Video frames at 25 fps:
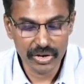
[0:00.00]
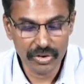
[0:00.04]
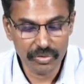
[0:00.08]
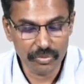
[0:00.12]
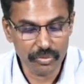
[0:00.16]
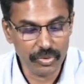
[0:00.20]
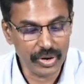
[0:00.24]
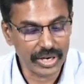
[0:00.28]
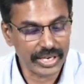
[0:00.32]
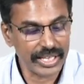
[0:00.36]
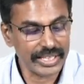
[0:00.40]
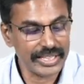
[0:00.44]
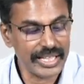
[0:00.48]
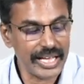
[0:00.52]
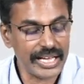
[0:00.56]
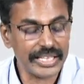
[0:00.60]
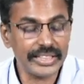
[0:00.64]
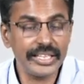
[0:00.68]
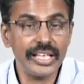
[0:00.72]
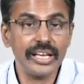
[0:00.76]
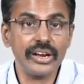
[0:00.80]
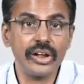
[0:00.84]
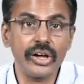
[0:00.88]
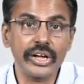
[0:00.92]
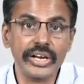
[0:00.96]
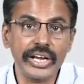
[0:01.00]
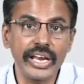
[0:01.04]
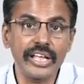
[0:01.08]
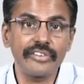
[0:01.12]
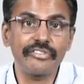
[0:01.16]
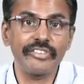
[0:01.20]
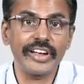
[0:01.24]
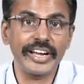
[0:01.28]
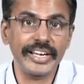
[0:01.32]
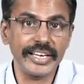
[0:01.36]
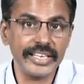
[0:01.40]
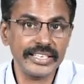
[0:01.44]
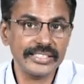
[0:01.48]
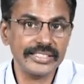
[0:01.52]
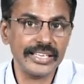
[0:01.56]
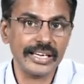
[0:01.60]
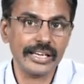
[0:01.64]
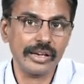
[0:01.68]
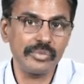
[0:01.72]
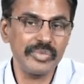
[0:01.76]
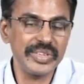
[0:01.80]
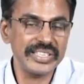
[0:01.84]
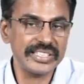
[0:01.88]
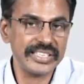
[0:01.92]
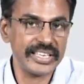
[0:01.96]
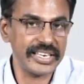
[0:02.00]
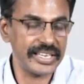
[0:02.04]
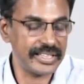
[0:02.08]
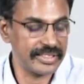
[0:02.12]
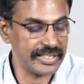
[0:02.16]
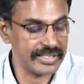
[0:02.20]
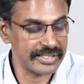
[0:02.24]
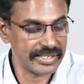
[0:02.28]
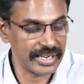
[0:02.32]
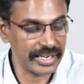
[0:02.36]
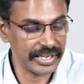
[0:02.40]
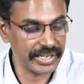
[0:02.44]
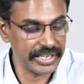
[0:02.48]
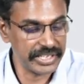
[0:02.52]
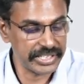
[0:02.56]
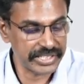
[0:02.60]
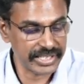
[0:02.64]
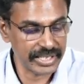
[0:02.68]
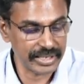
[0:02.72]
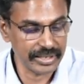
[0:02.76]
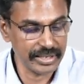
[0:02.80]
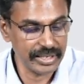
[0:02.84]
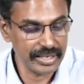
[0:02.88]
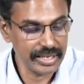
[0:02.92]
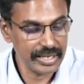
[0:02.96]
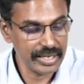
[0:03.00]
What are the other ocular findings that will be seen in this condition?